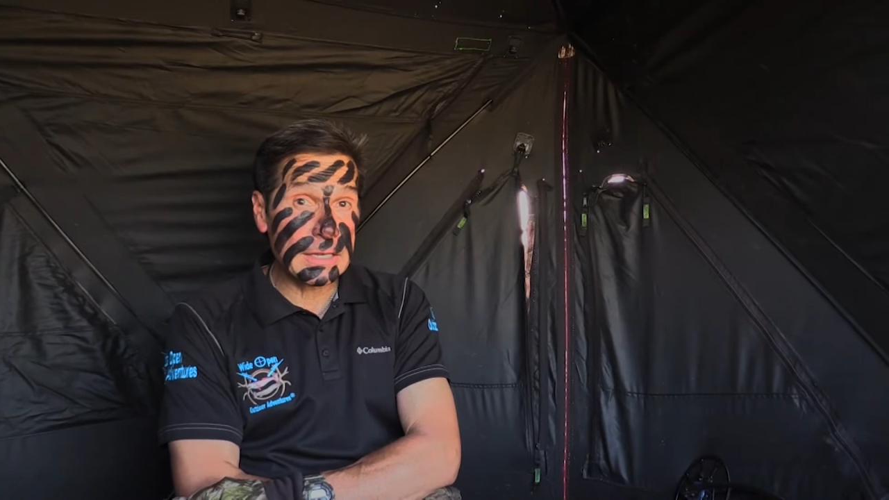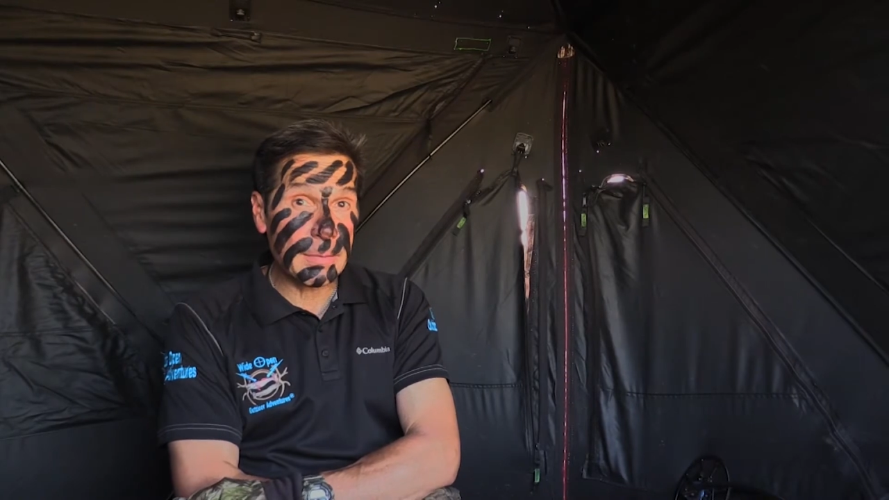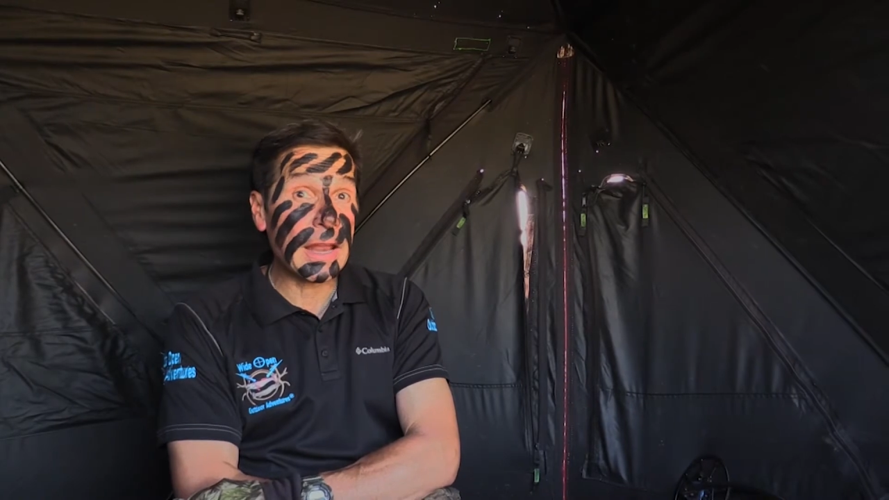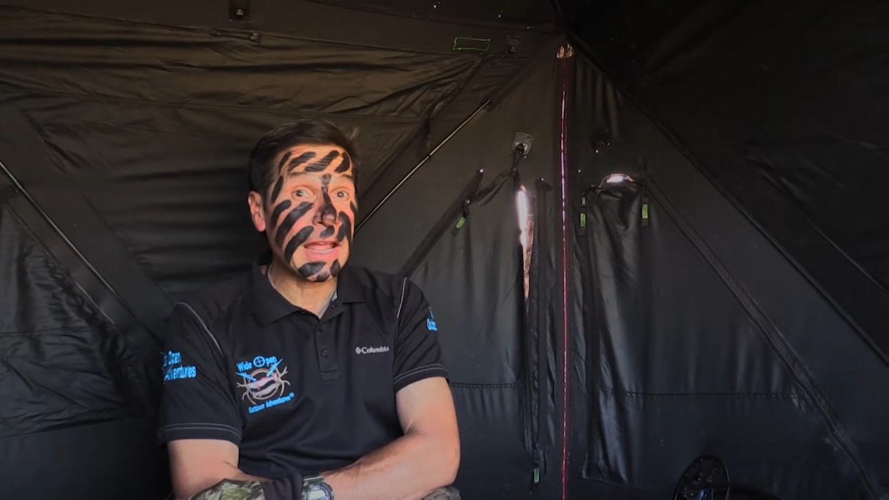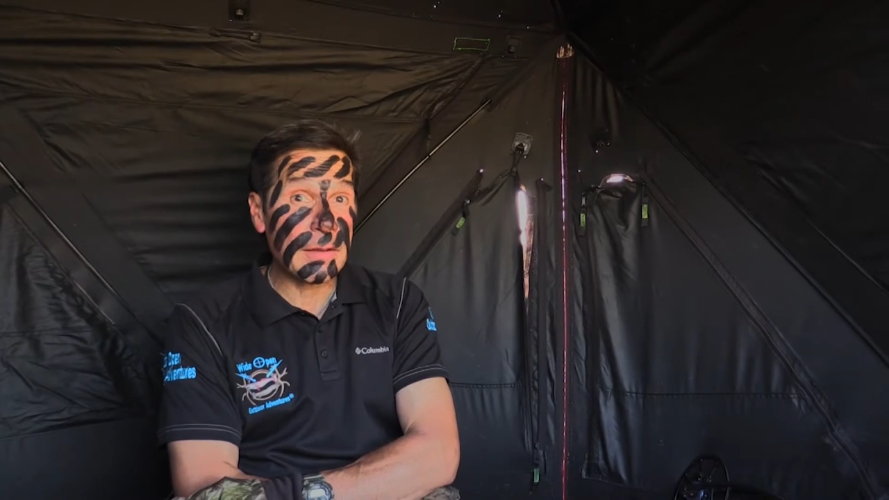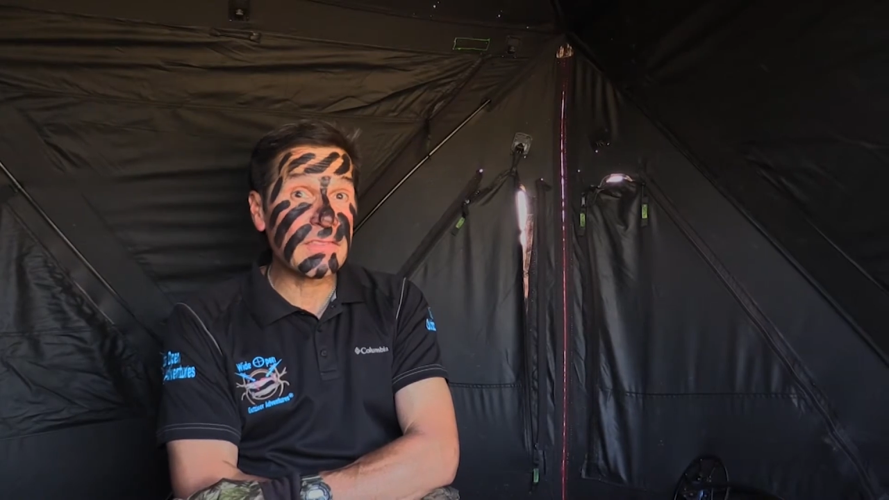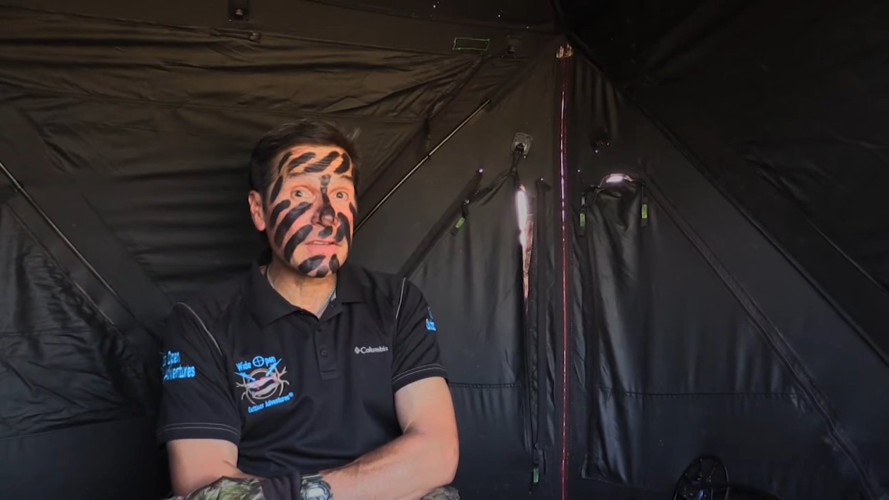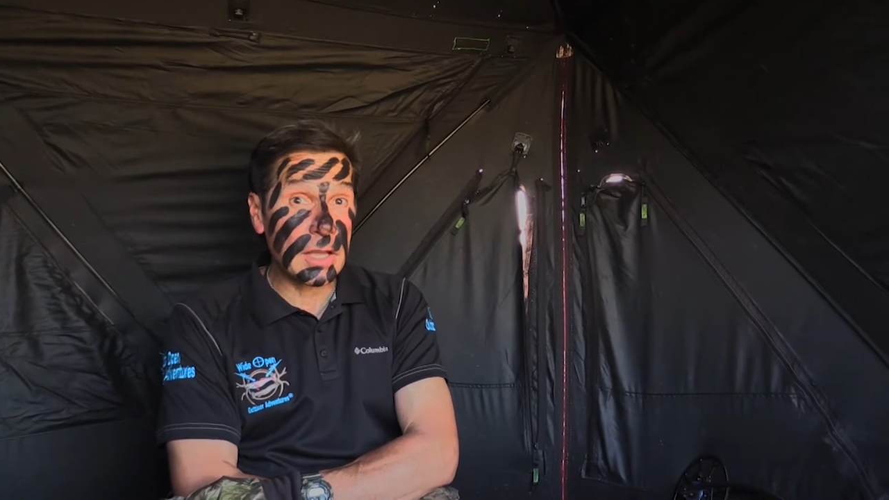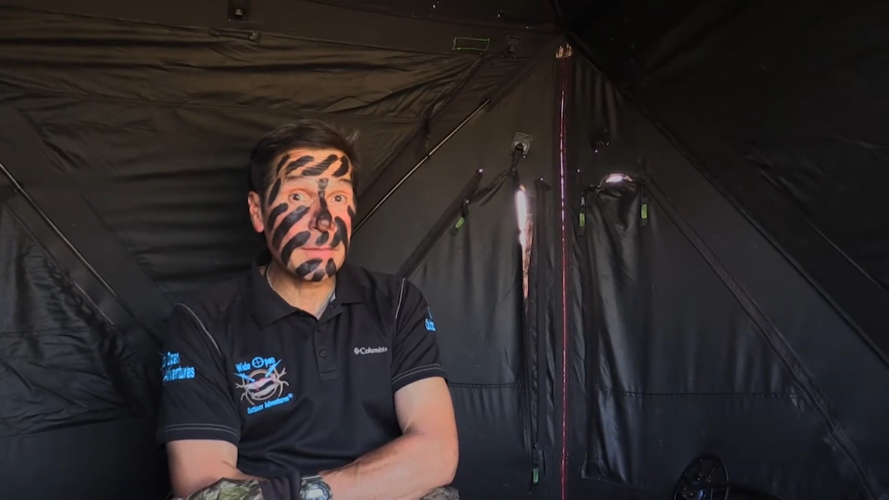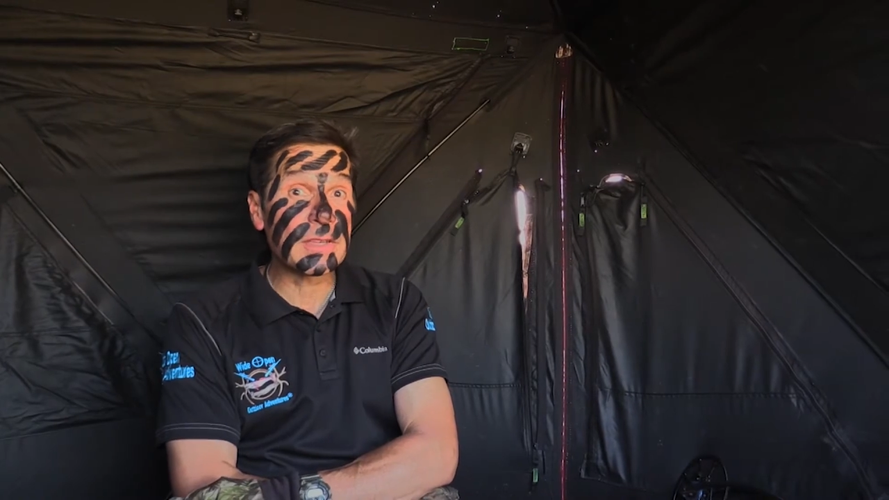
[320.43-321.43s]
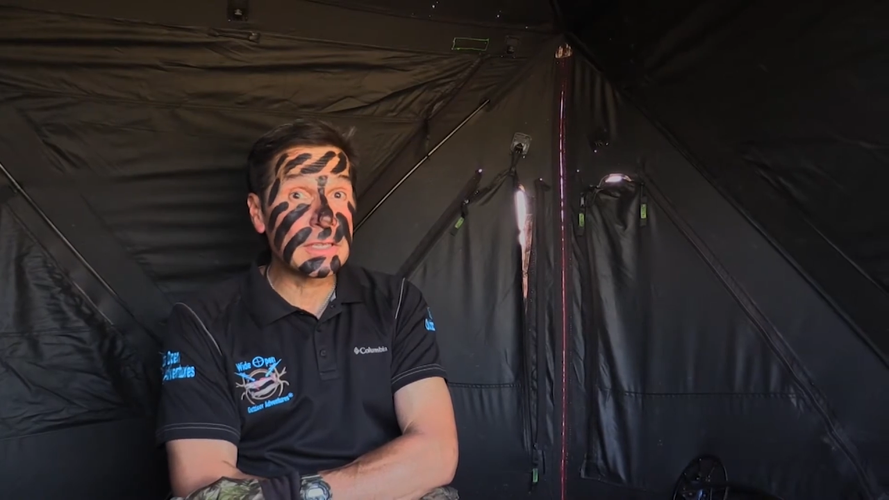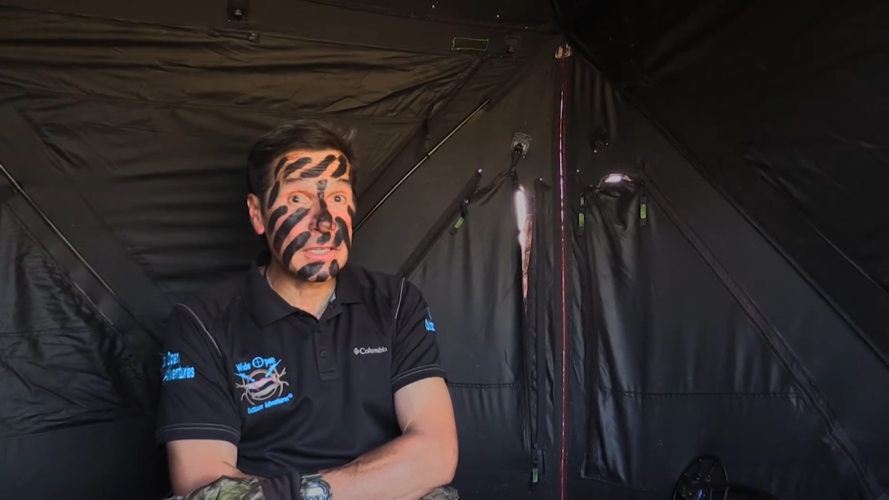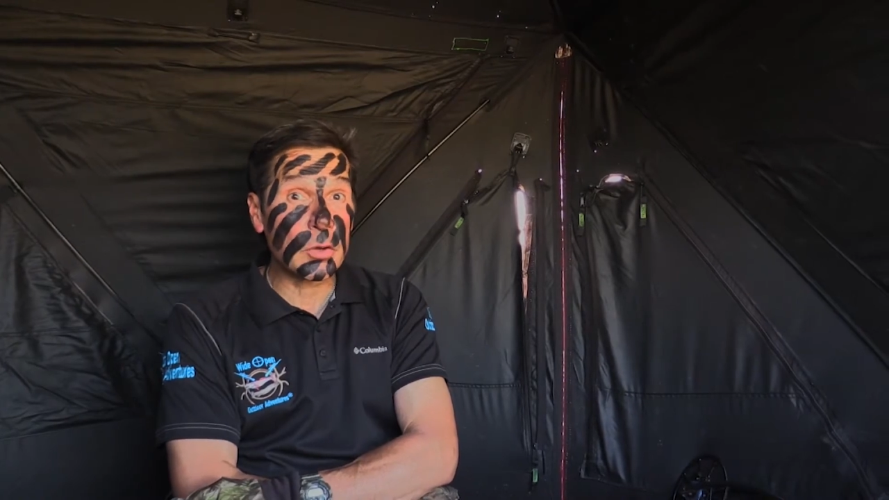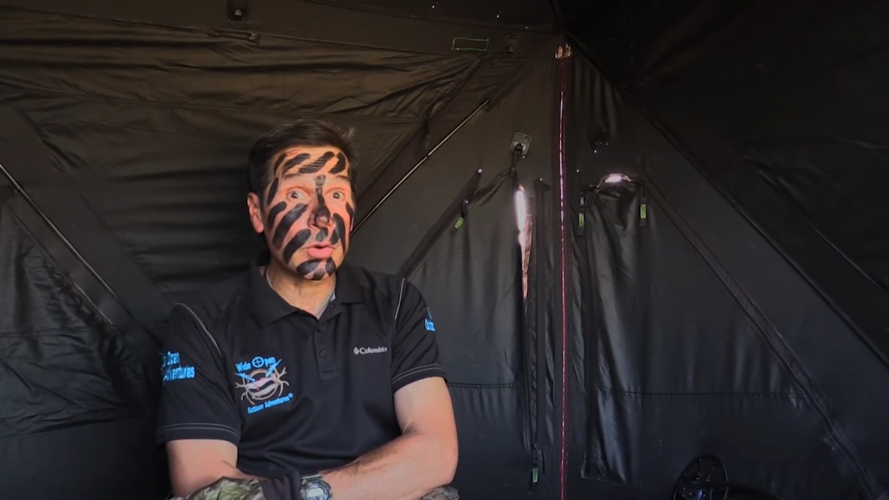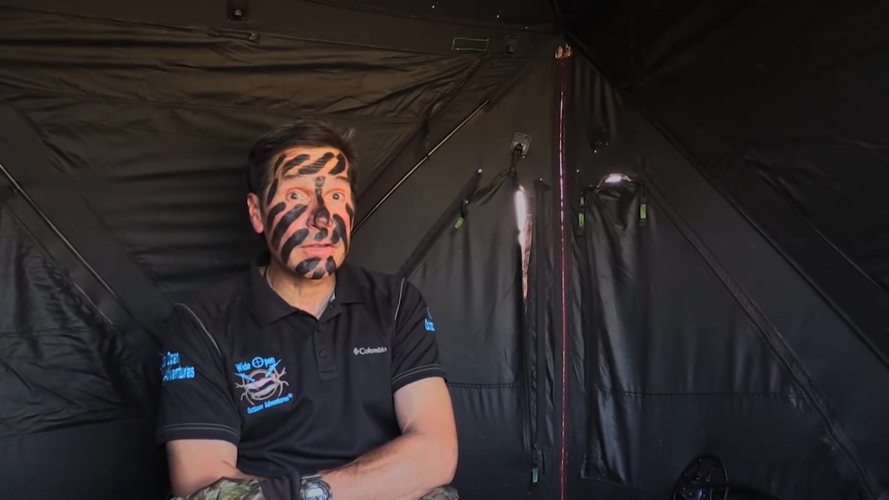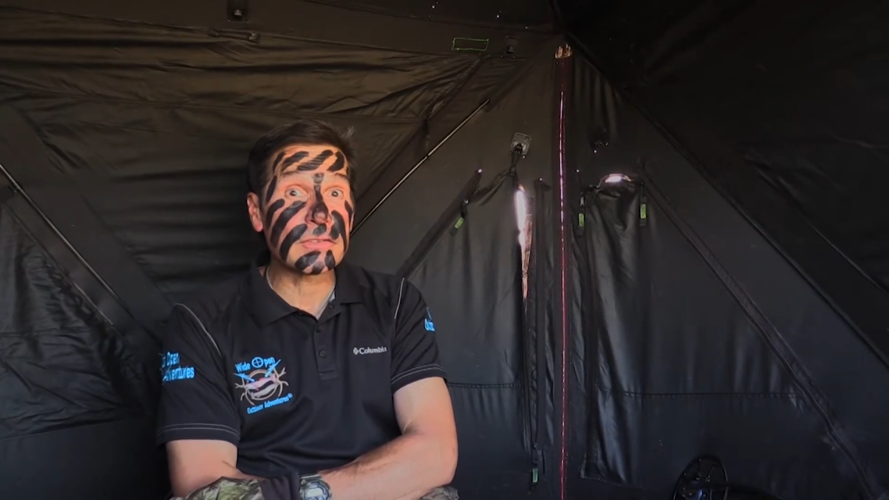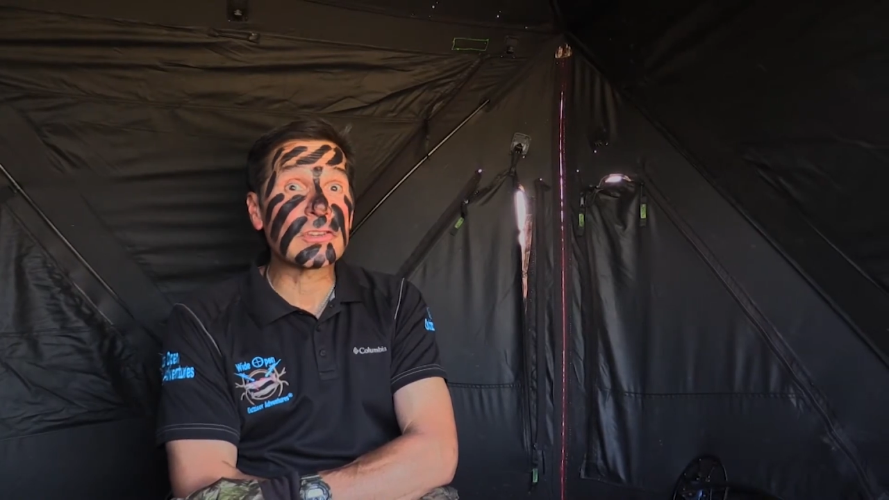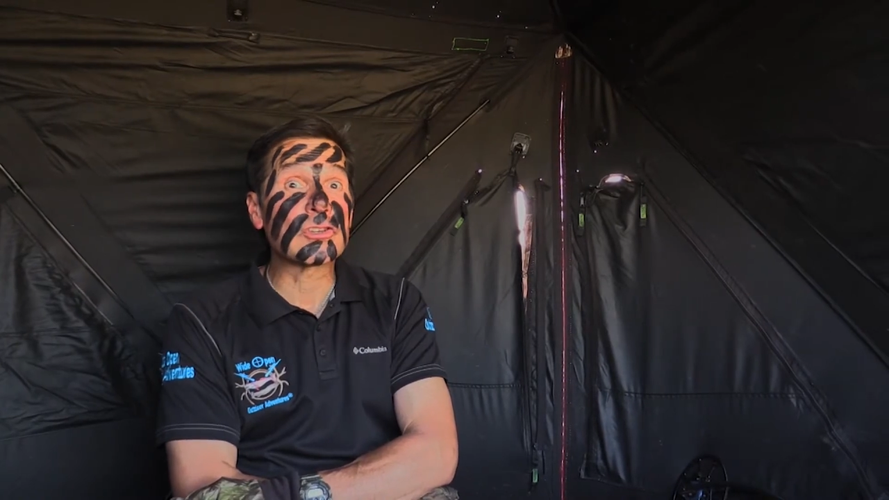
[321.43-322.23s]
about half the time the decoy is a